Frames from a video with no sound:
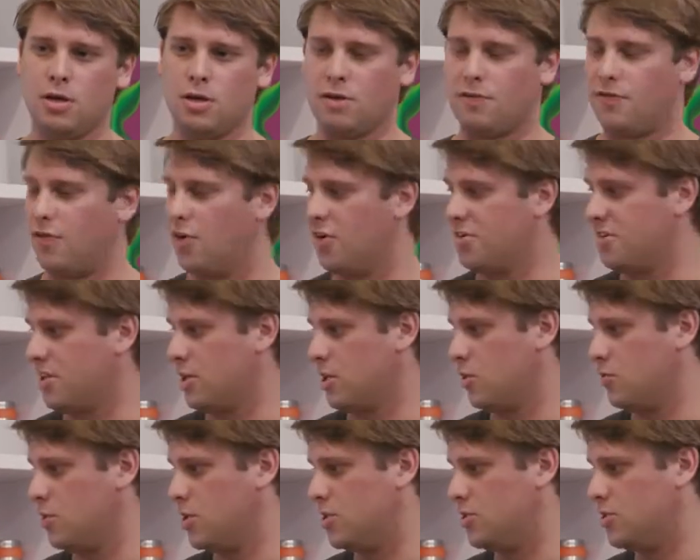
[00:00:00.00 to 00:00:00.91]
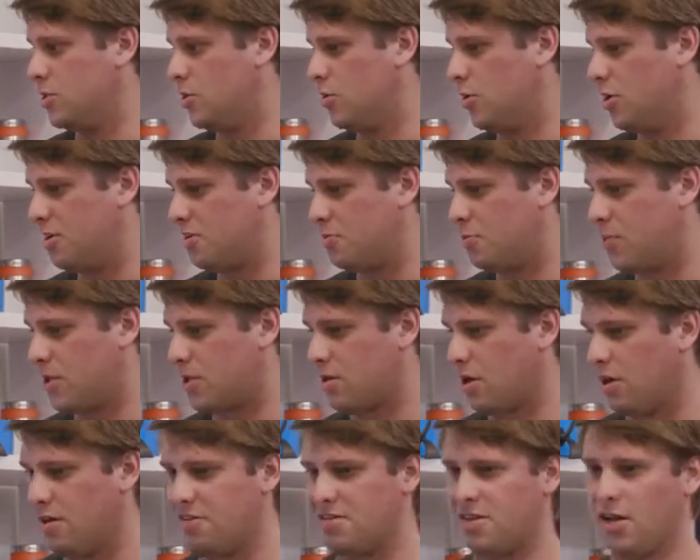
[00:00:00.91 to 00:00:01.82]
The first thing that we do is,
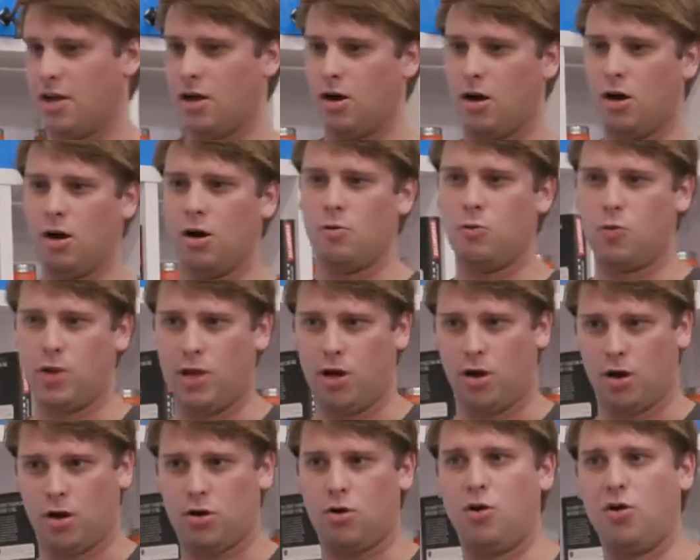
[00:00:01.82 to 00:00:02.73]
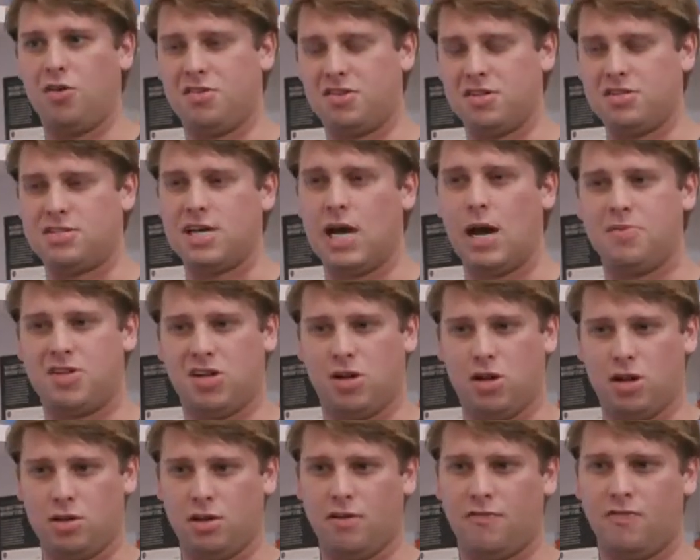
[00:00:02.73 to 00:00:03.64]
because we are closing tabs
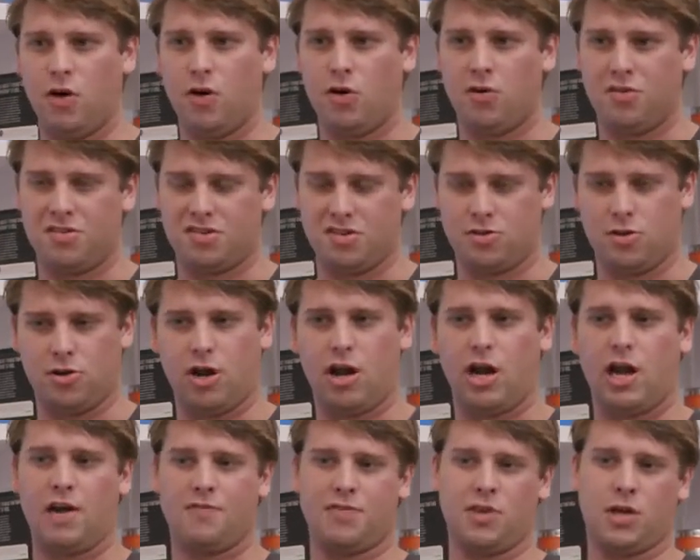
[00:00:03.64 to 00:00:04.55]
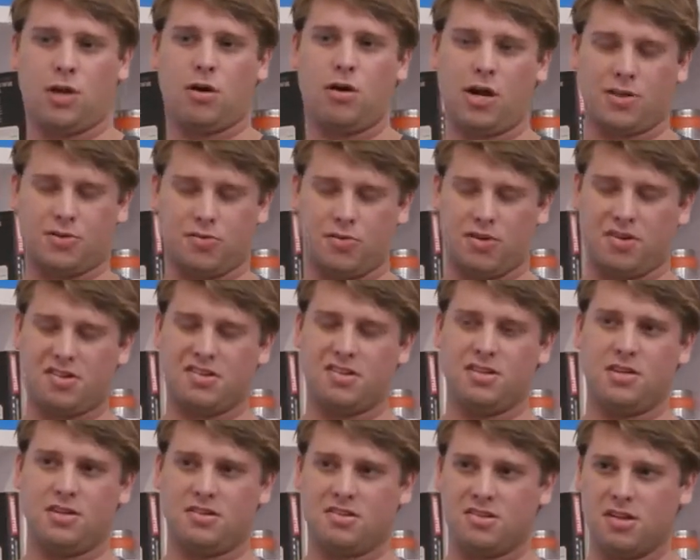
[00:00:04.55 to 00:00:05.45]
out on the phones and they're not having to collect
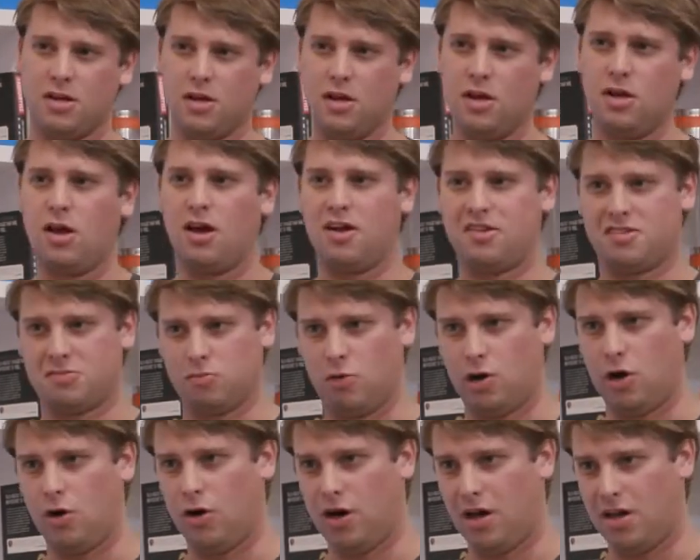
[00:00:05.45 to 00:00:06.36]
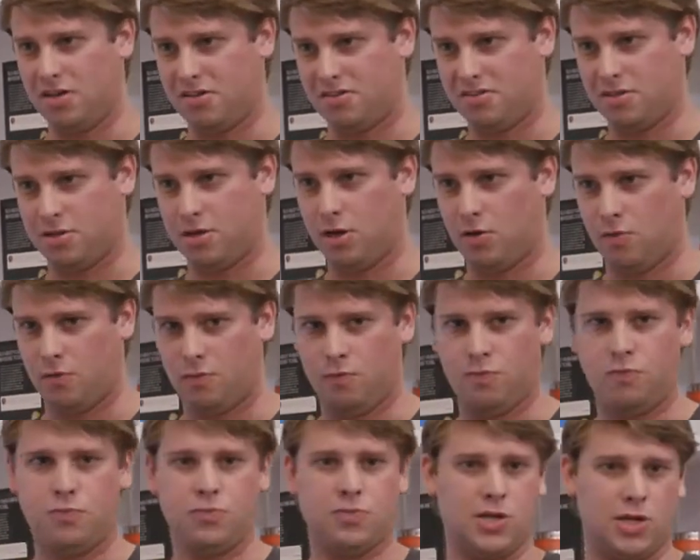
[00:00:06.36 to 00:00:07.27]
receipts, as well as,
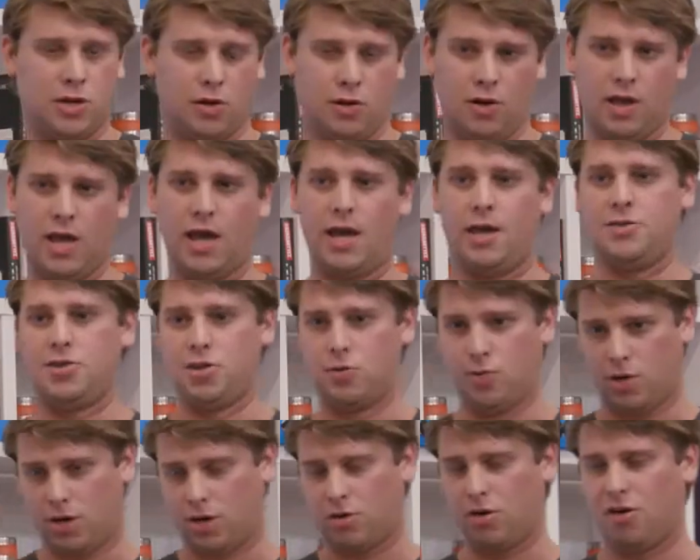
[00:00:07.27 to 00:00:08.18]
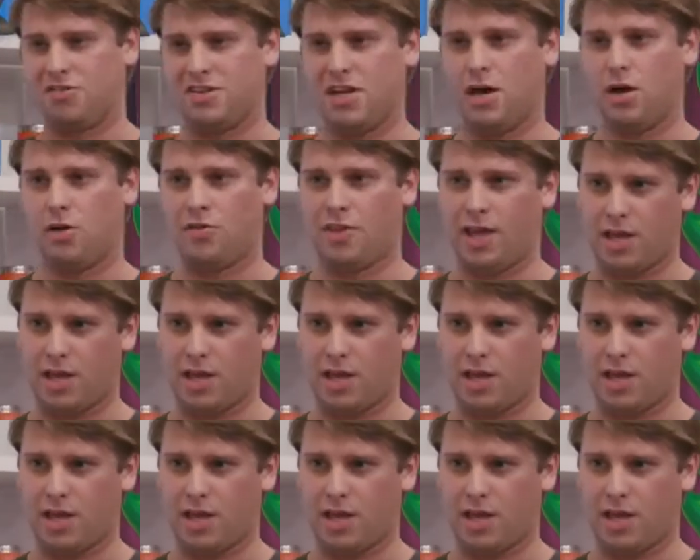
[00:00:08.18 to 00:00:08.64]
hey, do you want to close out?